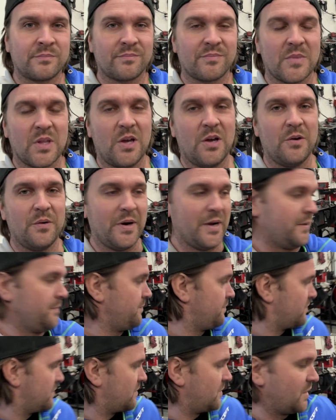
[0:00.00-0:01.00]
All right,
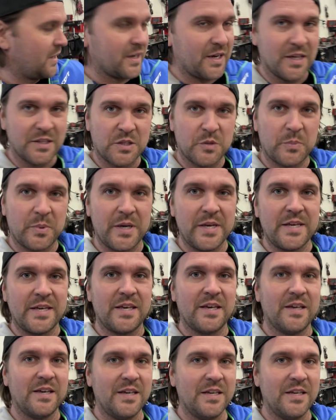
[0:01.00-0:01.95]
I got the bike